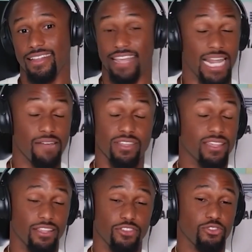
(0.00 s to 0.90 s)
they had
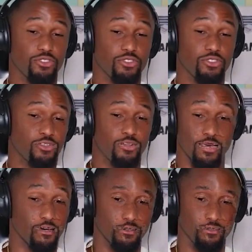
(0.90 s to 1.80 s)
everything you can imagine
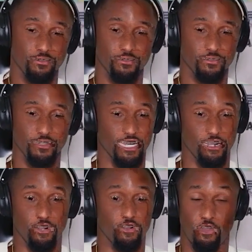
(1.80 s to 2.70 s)
there, and
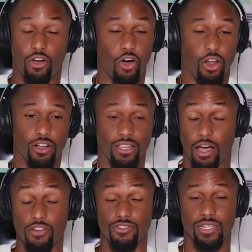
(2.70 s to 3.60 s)
it all looked
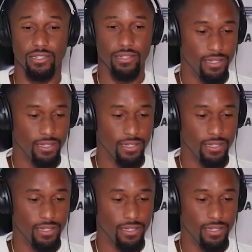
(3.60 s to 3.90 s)
unreal.